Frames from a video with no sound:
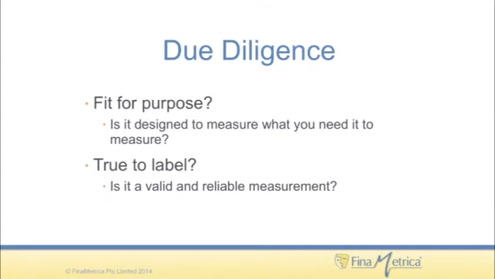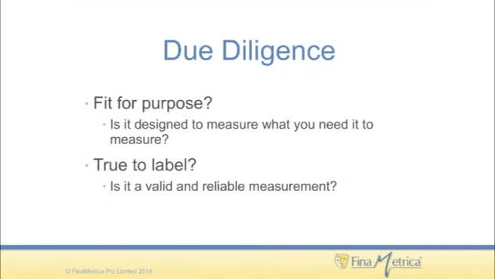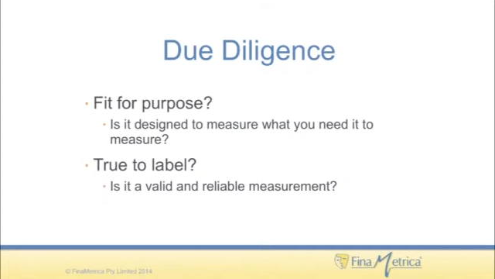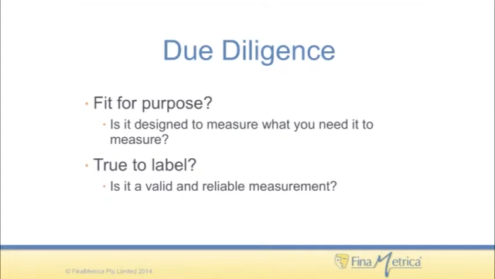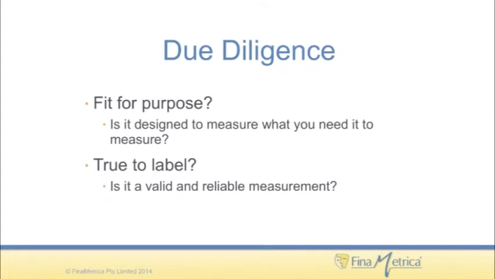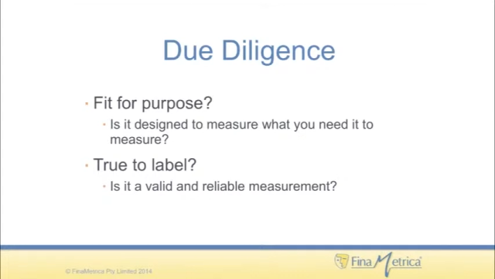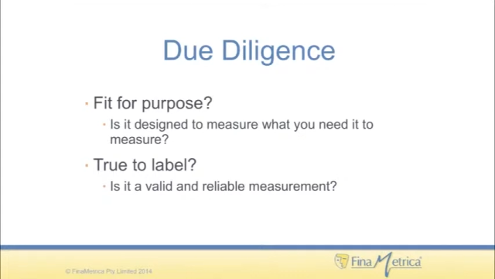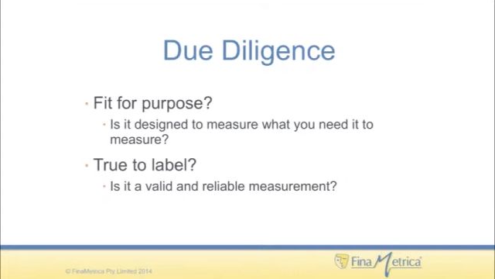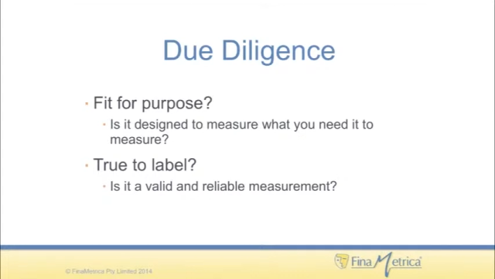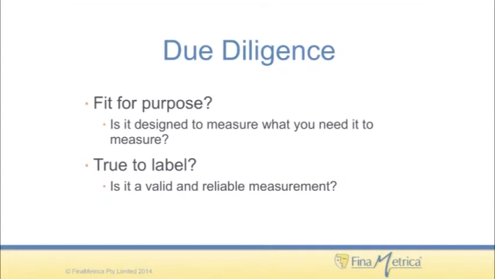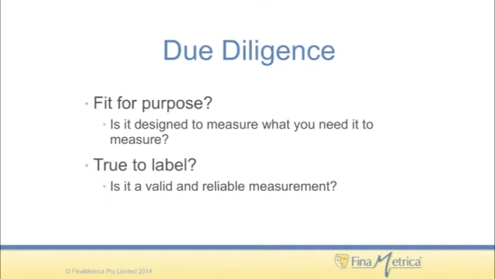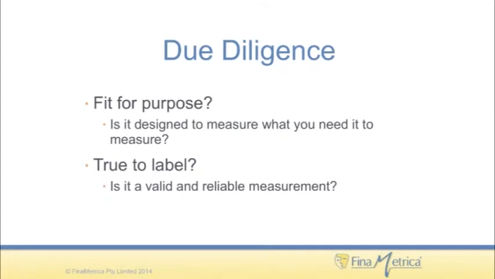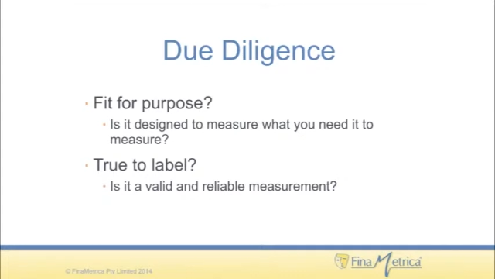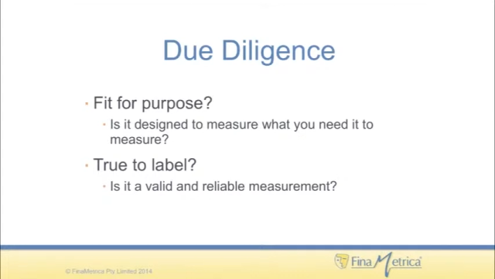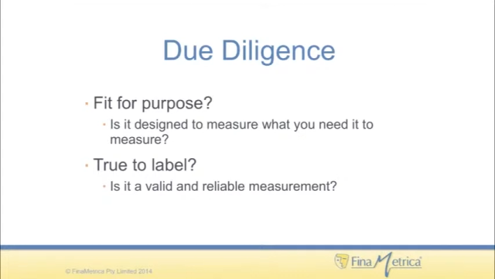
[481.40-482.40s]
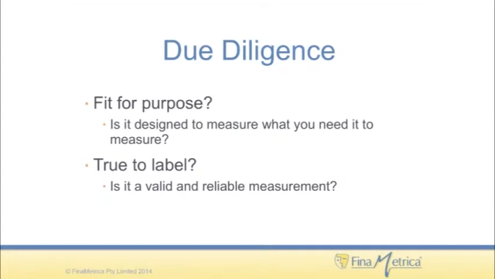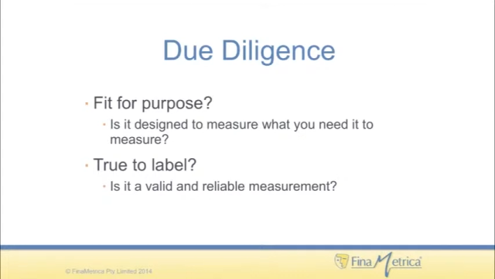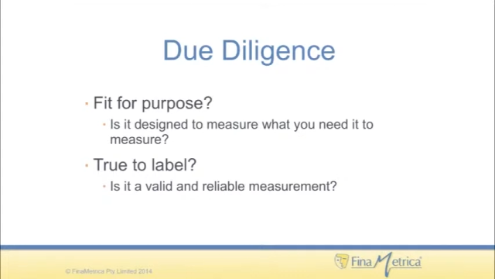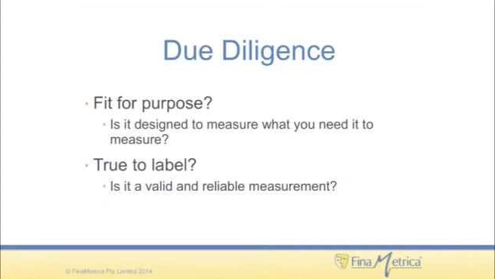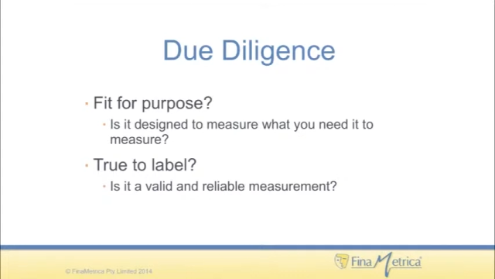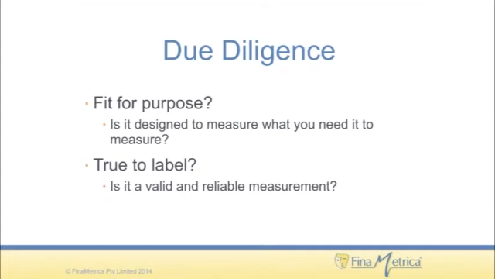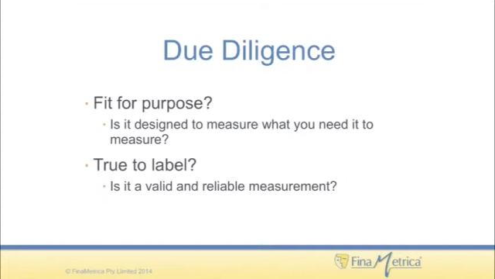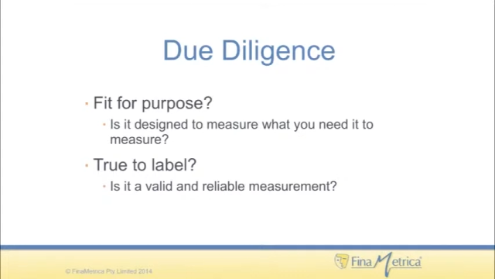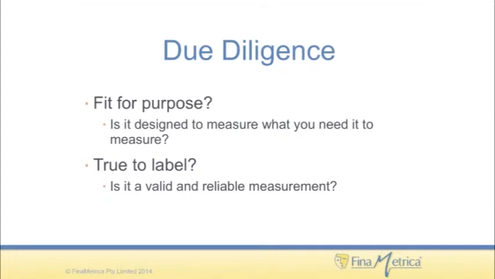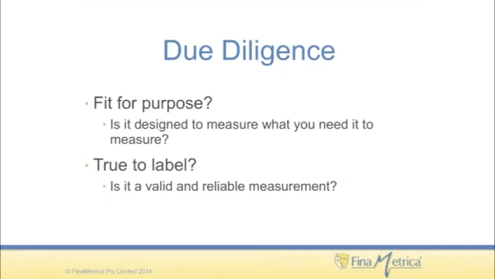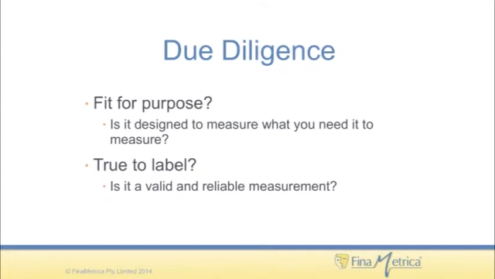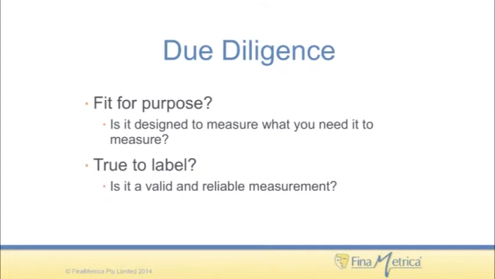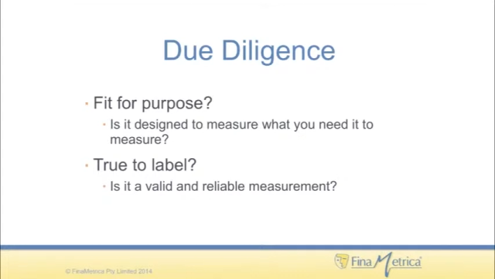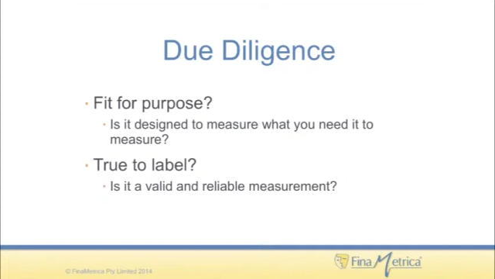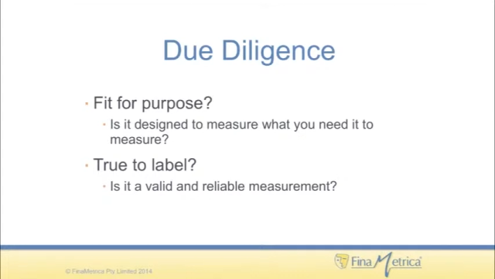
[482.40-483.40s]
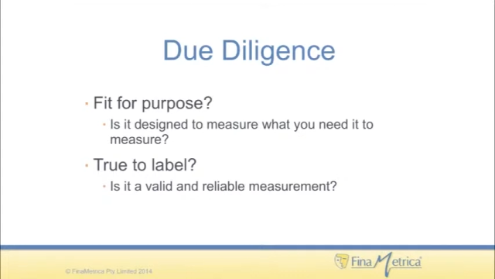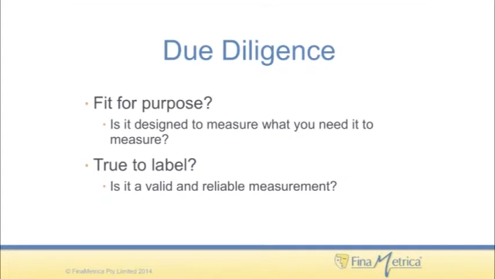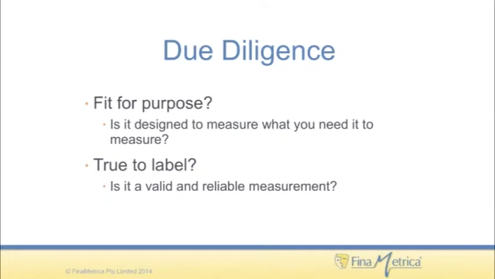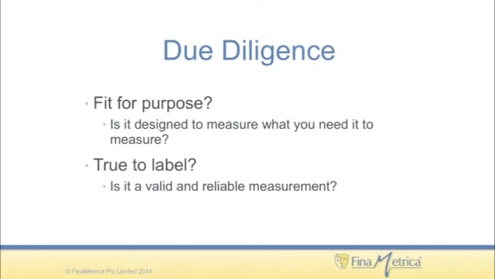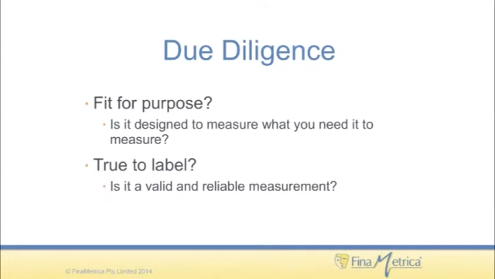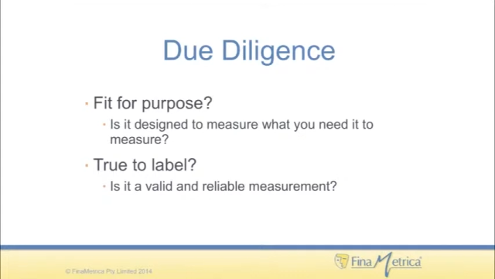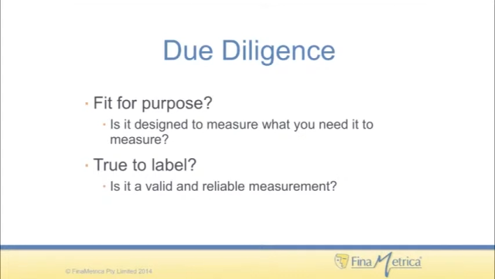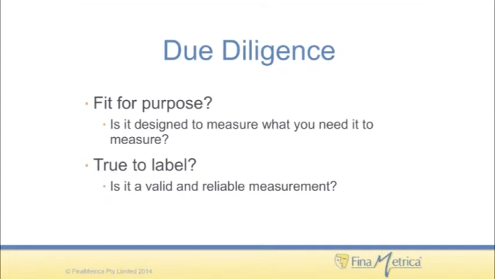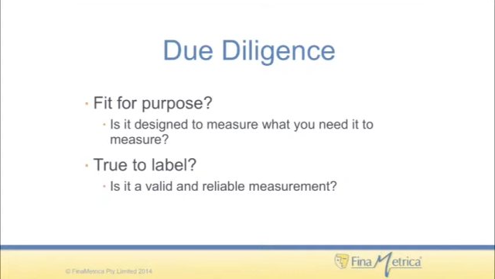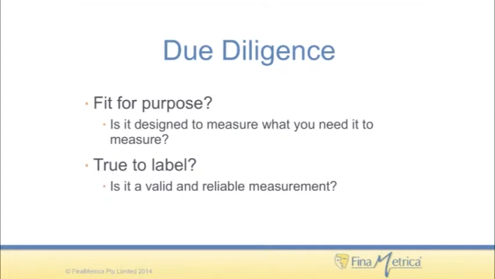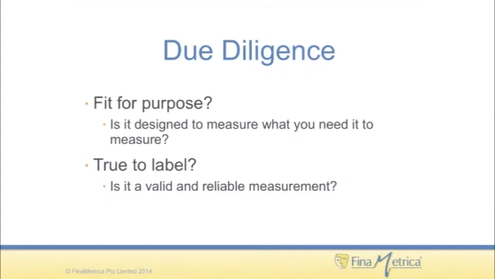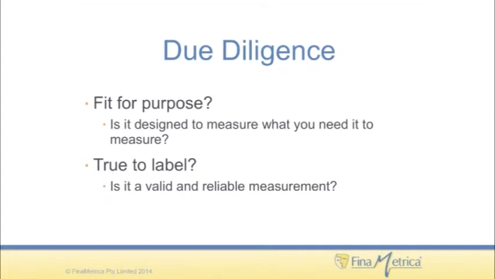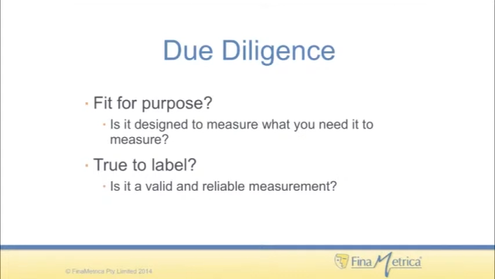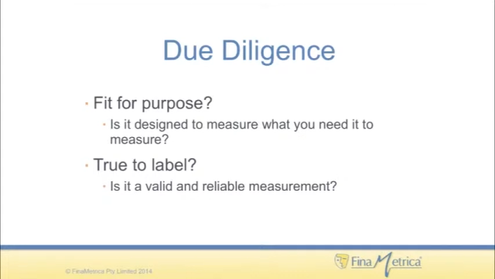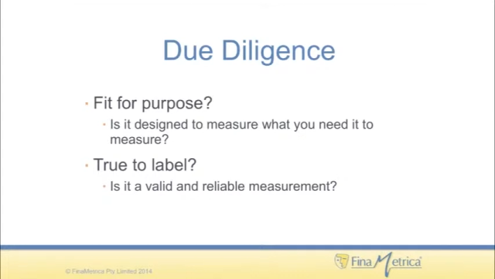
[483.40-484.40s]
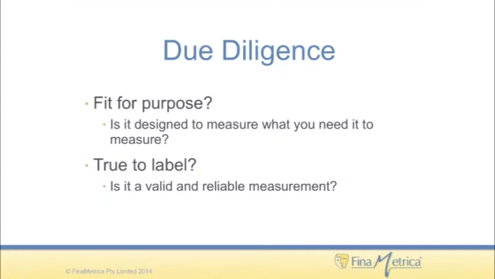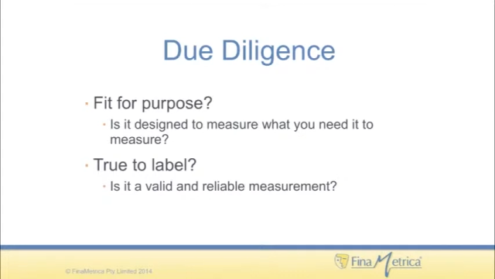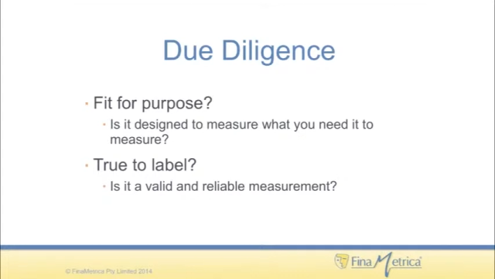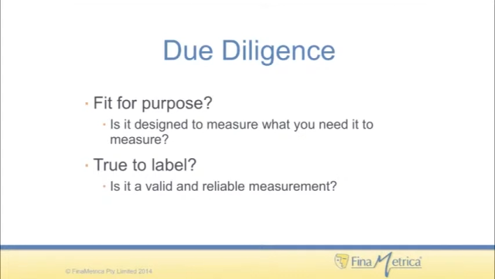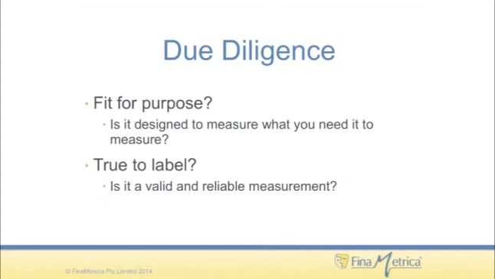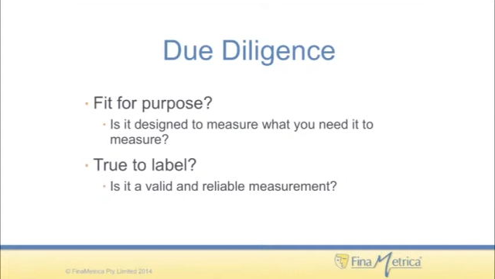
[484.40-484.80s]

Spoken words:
Nobody's mouth can be seen.